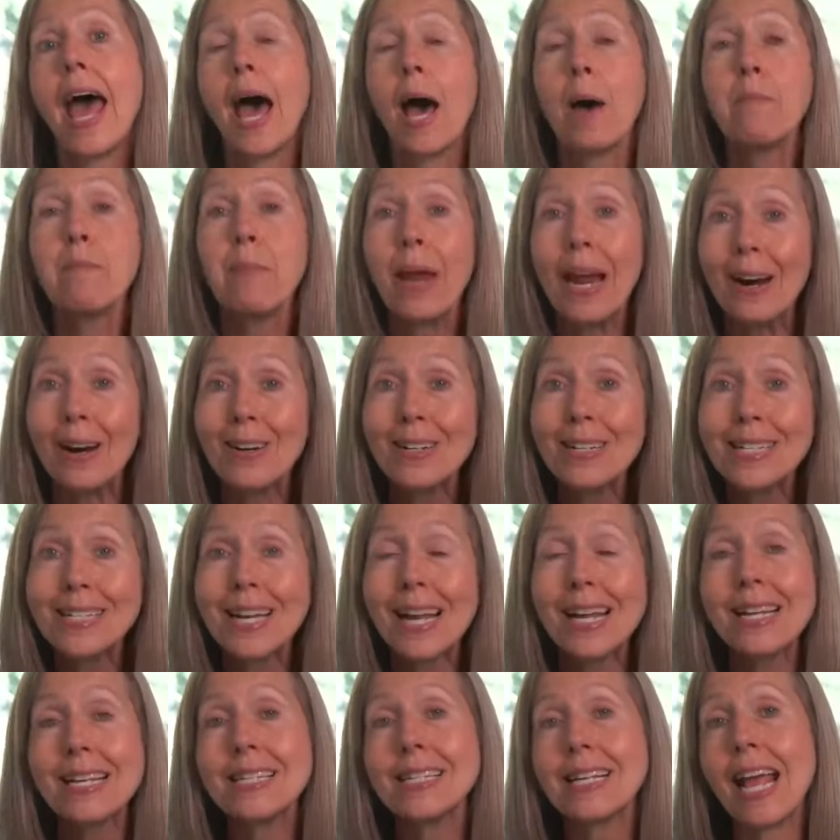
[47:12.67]
A
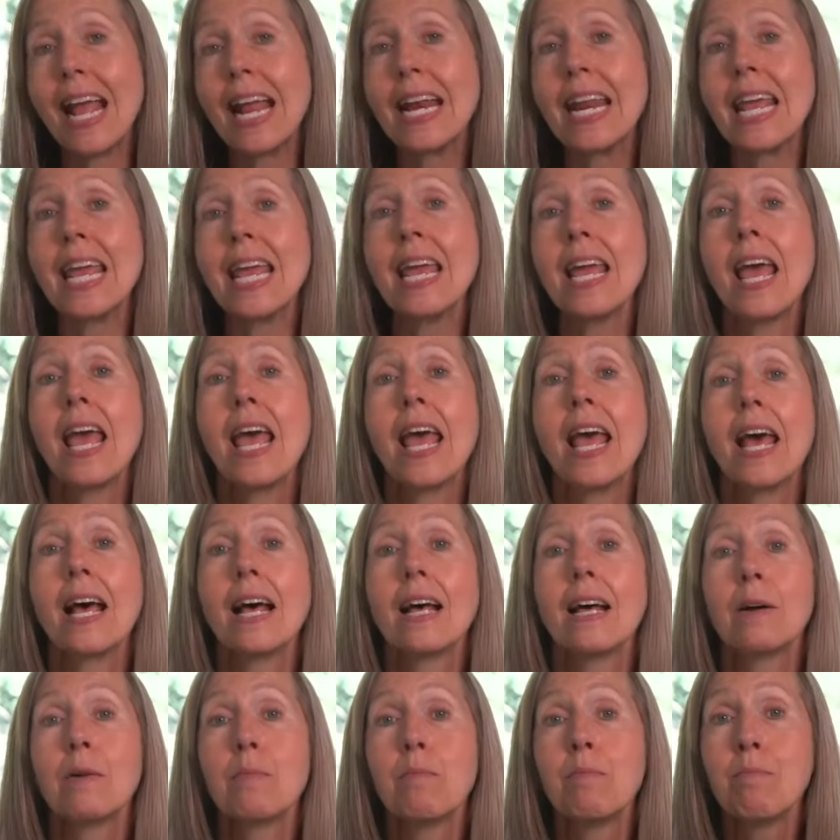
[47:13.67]
parasite is any
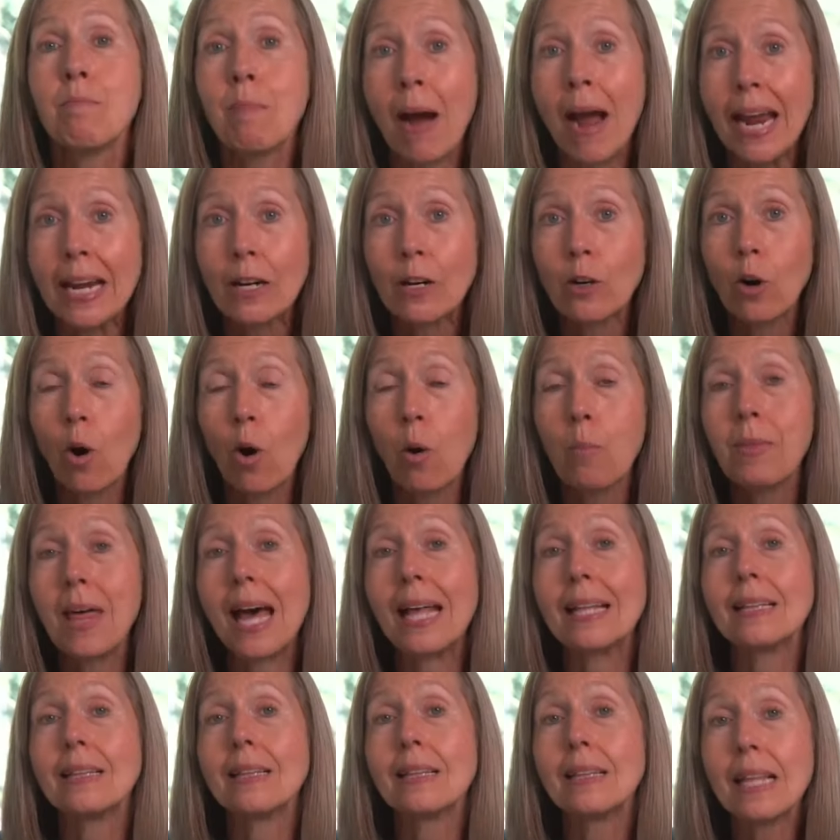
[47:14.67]
microbe
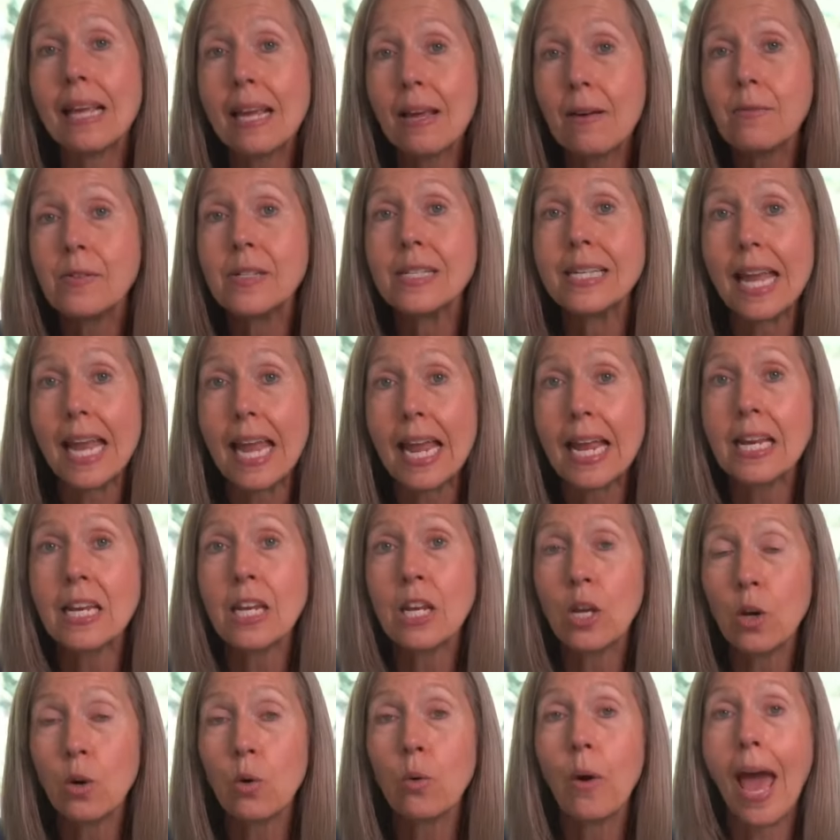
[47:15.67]
that lives in
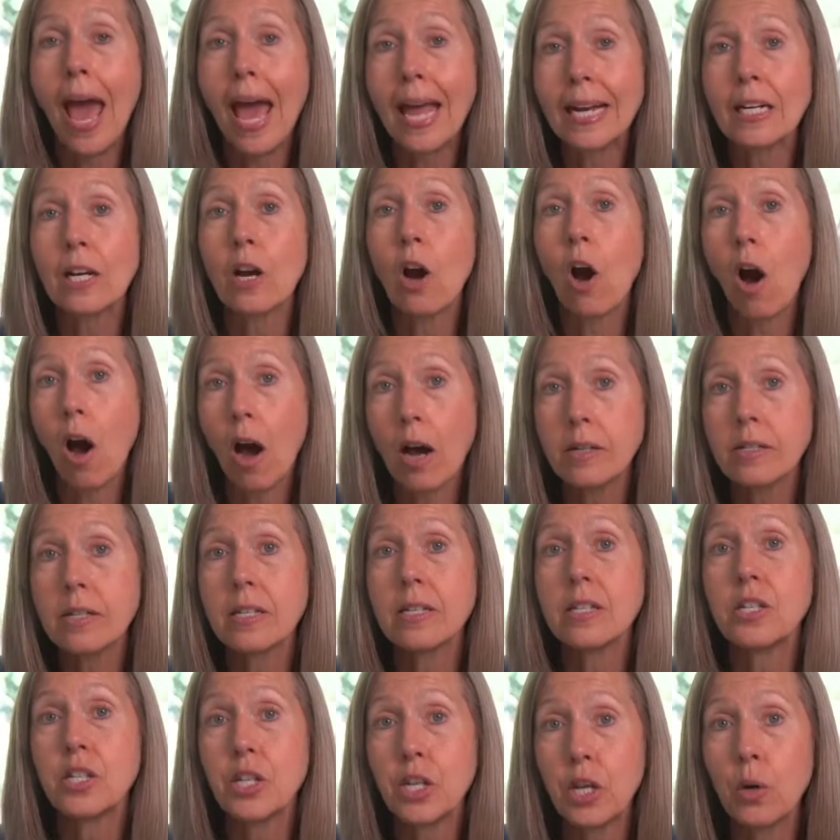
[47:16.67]
you and
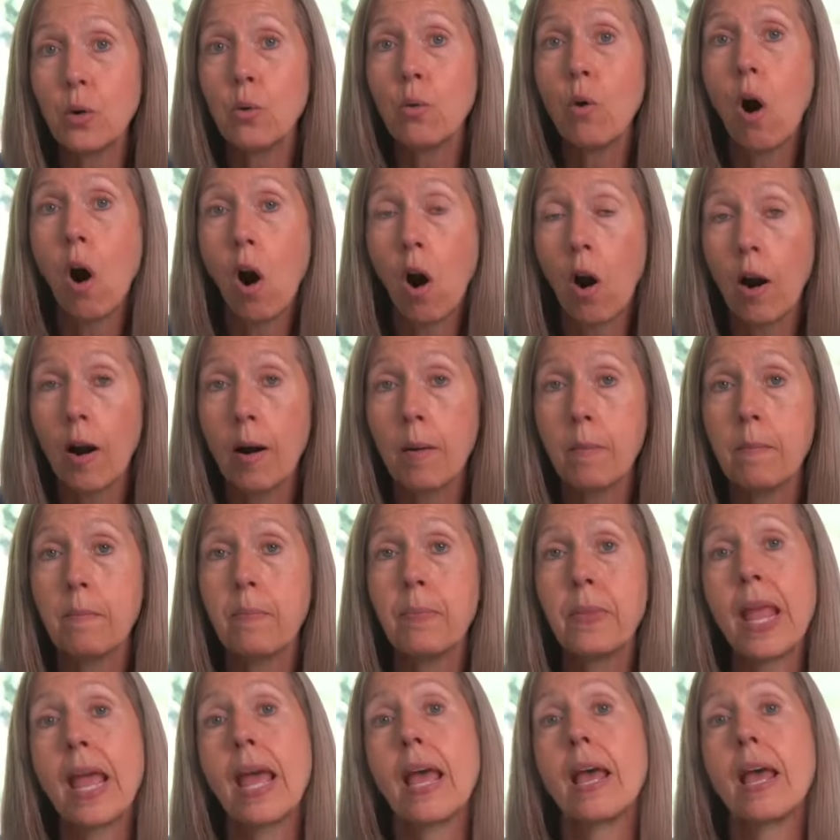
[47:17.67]
causes you harm.